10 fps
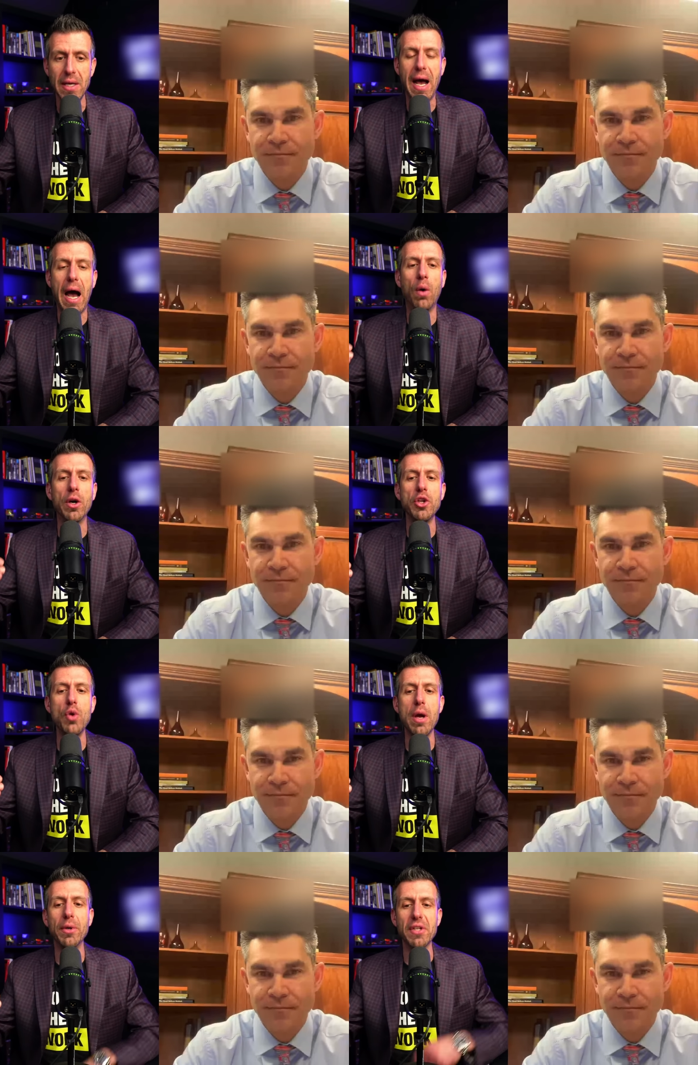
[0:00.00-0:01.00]
Speaker 1: how are you
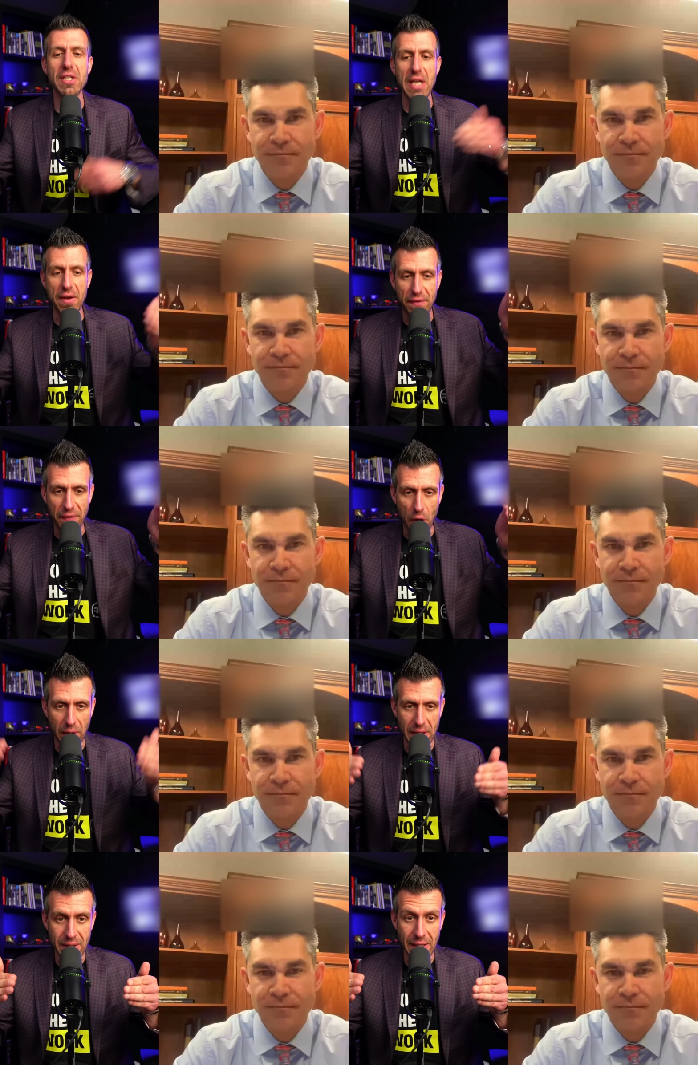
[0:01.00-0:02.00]
able to stay
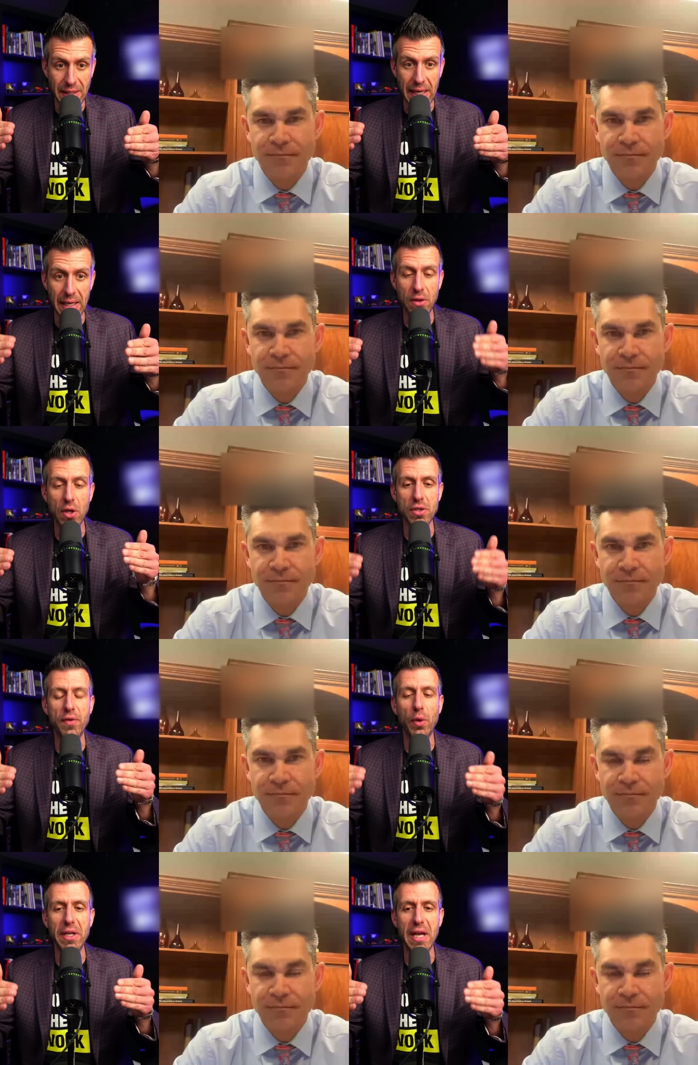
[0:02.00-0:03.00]
focused and get in those
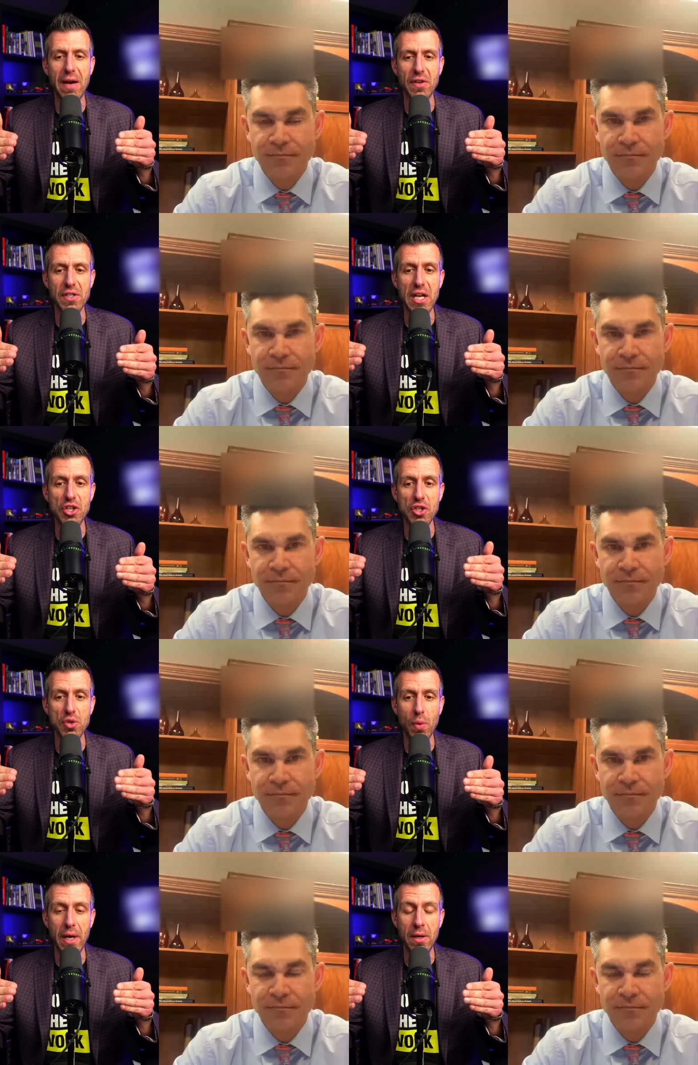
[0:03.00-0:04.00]
40 conversations
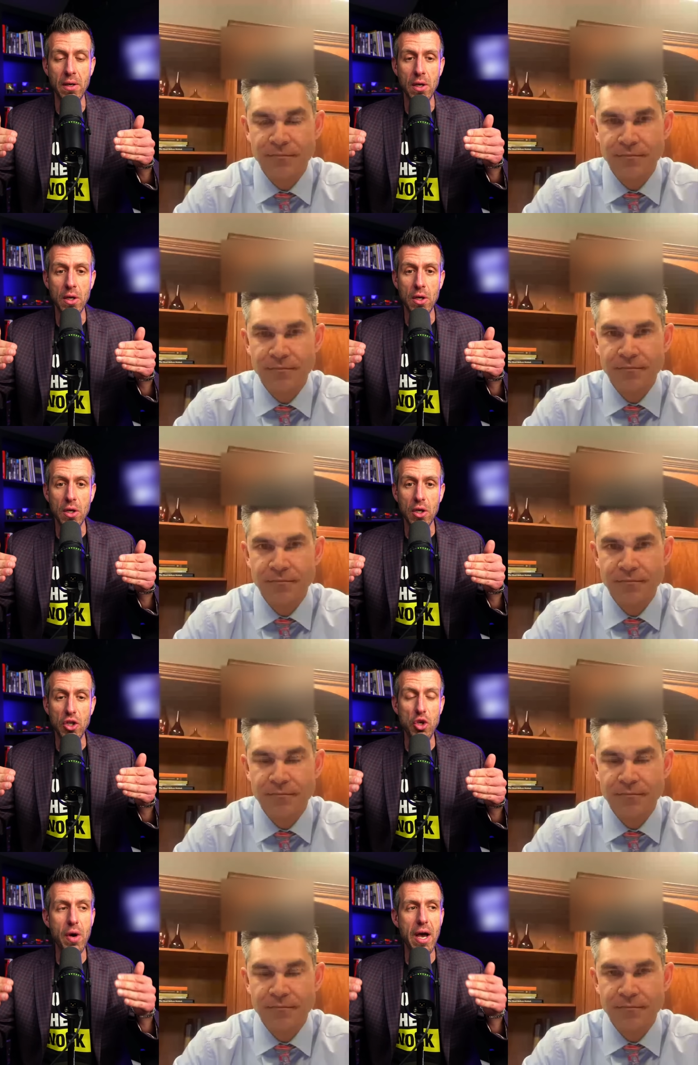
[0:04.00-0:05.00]
when
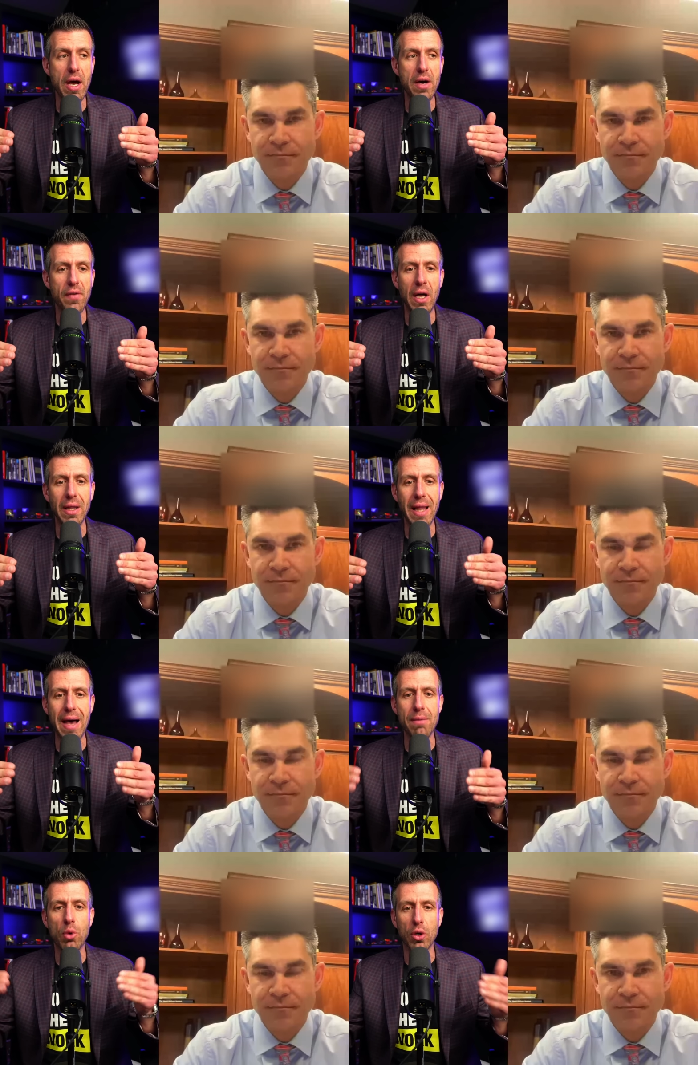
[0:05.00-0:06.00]
you have a
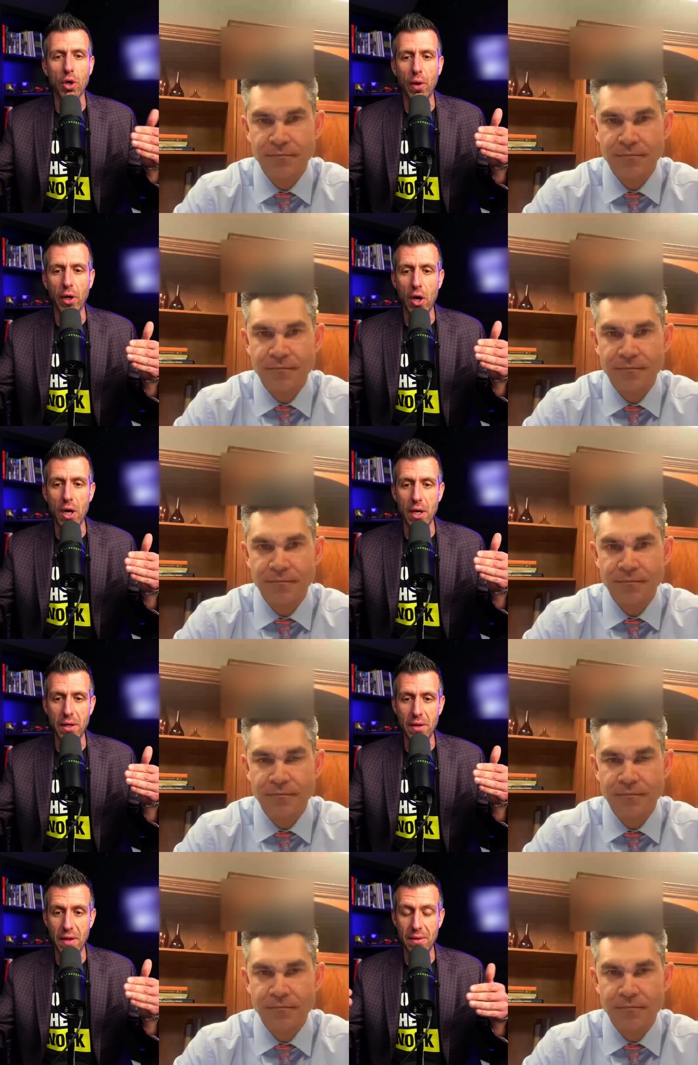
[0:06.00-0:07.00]
lot more going on
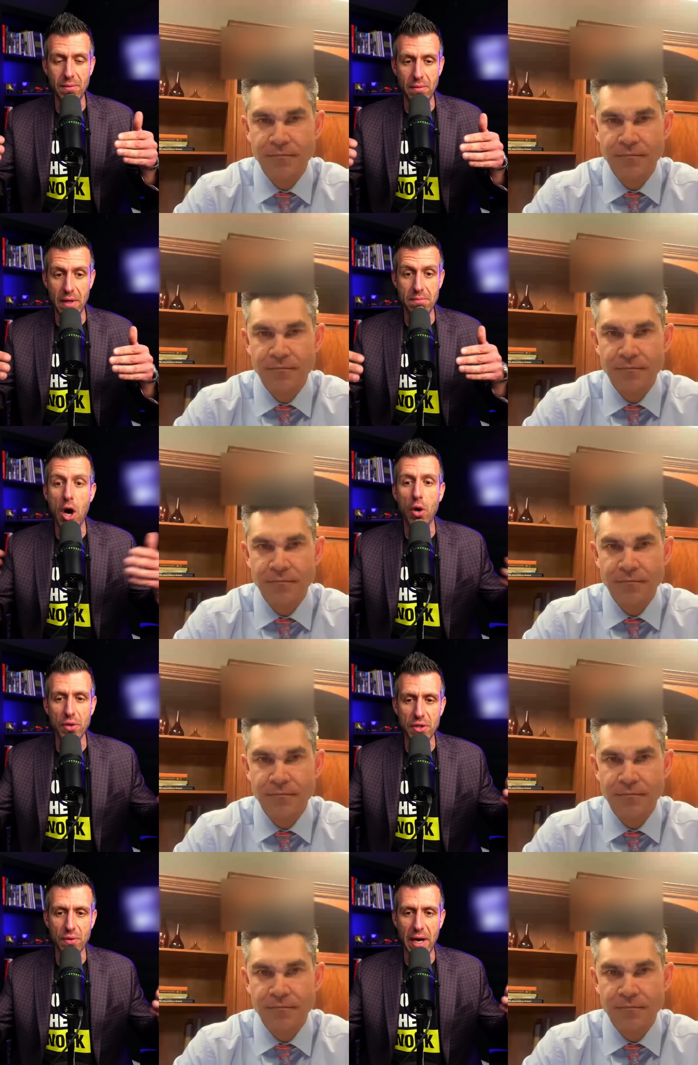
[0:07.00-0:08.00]
than than
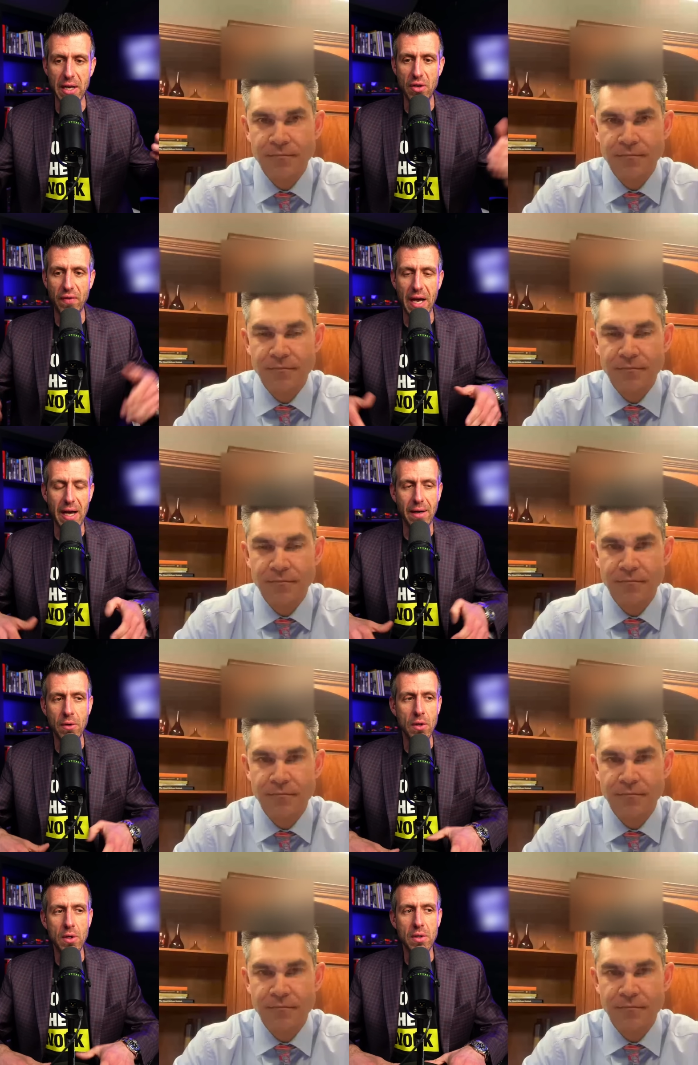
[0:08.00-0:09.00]
most, right? You've got
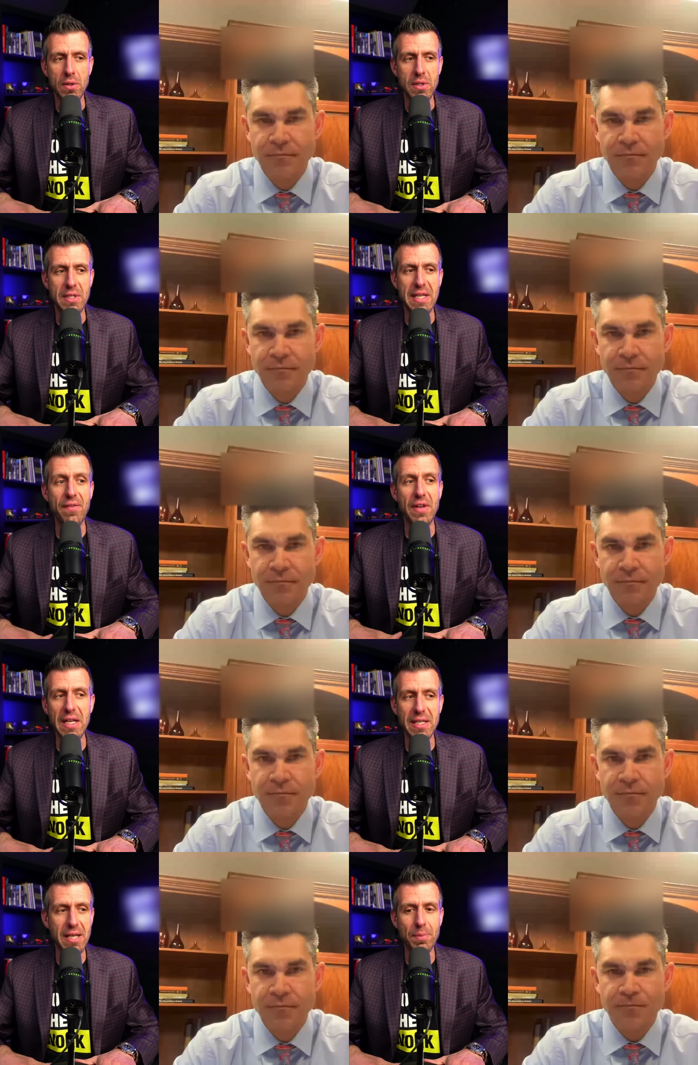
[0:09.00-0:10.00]
70
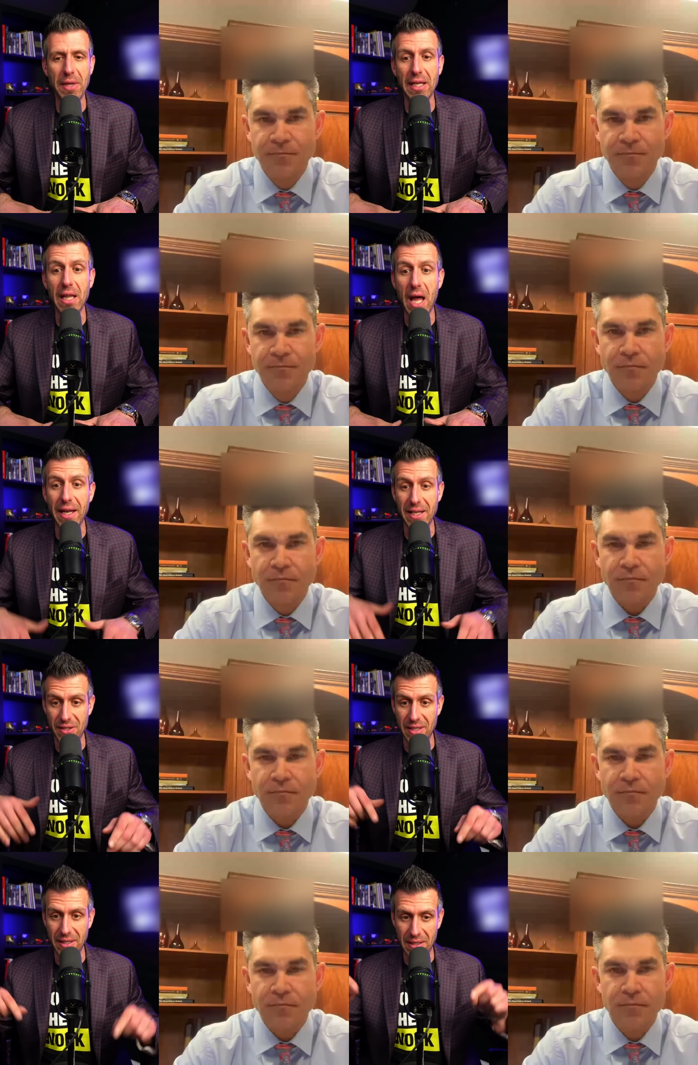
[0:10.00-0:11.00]
something
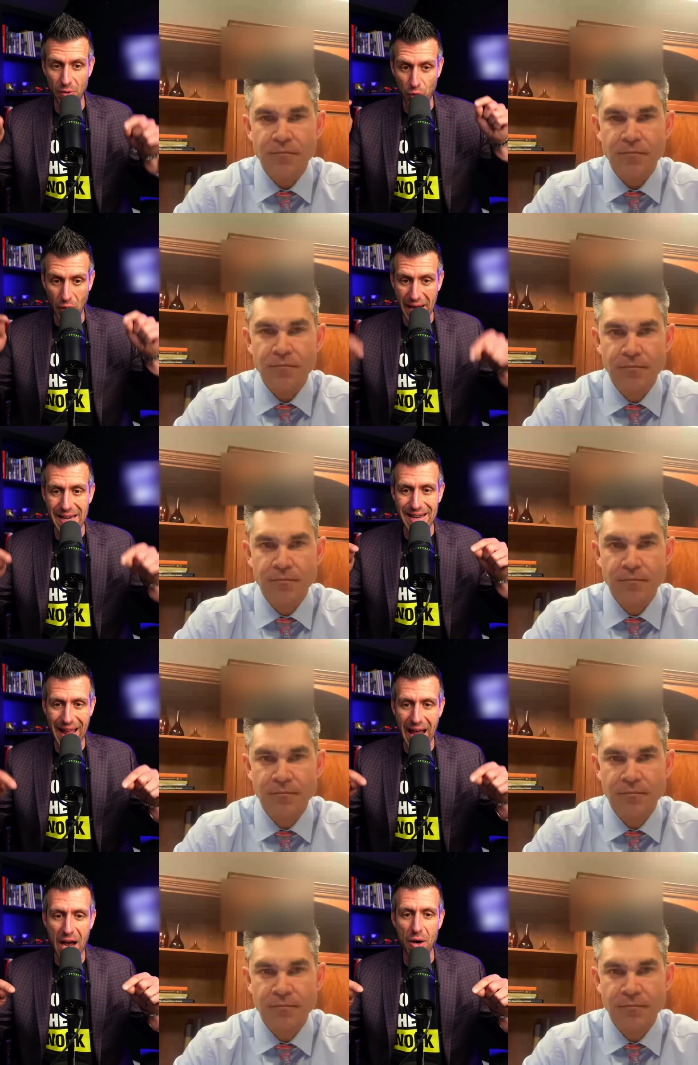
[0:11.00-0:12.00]
clients right
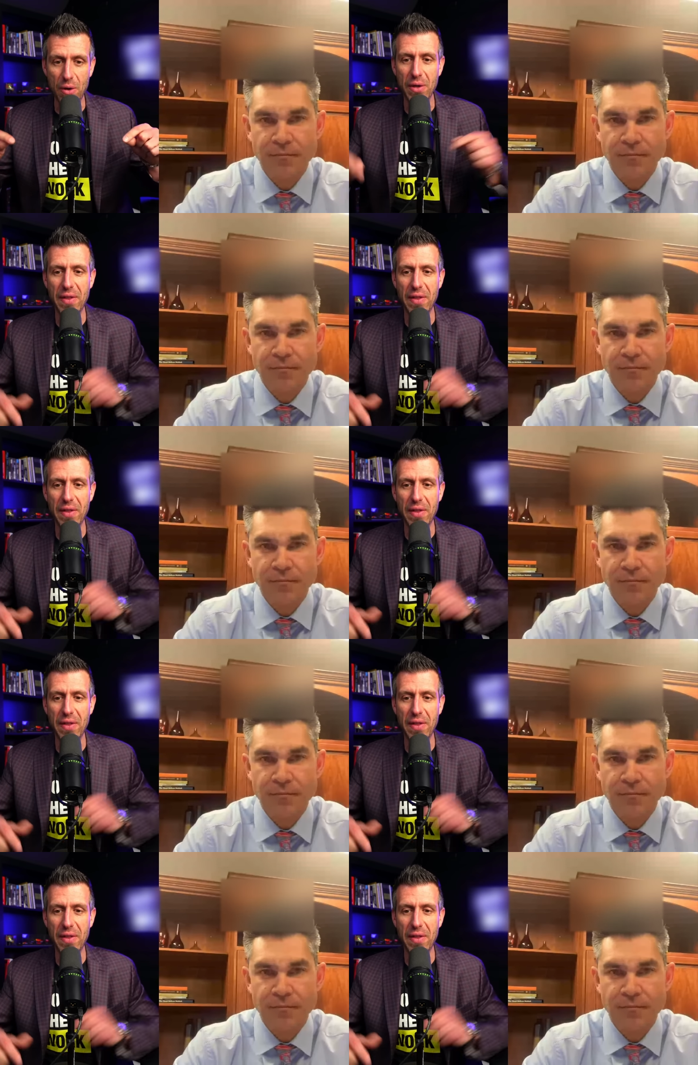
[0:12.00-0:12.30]
now